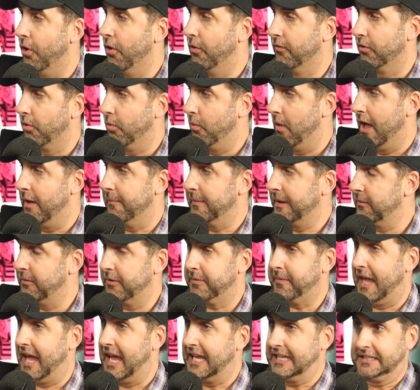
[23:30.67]
overwhelming.
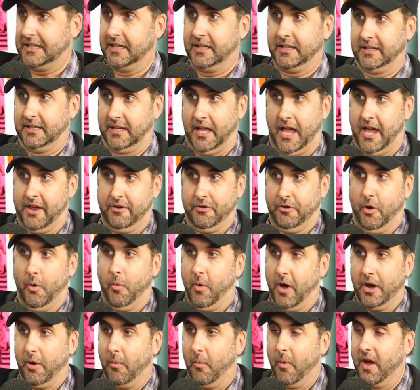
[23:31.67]
I don't know
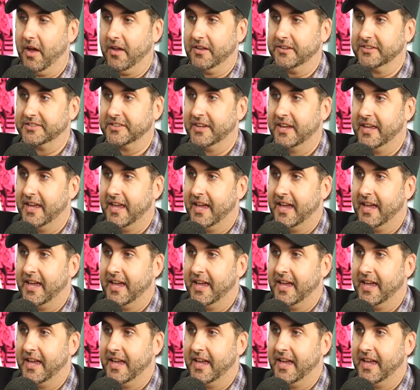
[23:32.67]
what it was.